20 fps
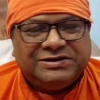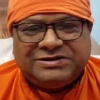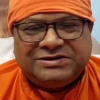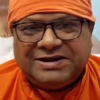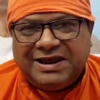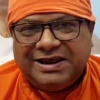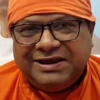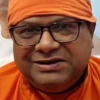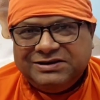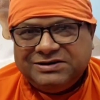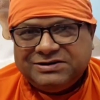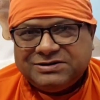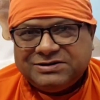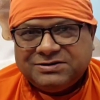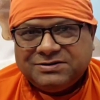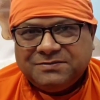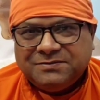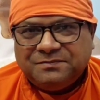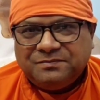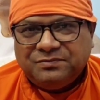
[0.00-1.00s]

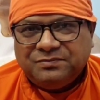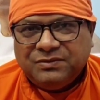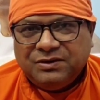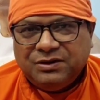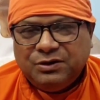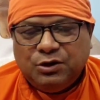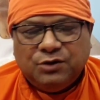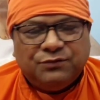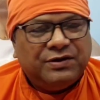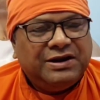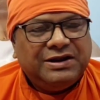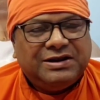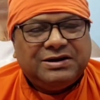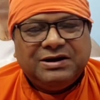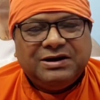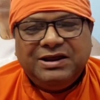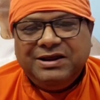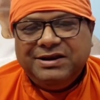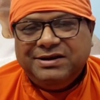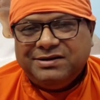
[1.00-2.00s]
stains. You're very
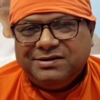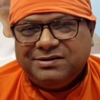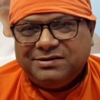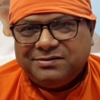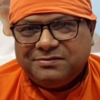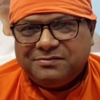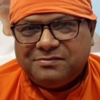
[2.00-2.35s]
clean.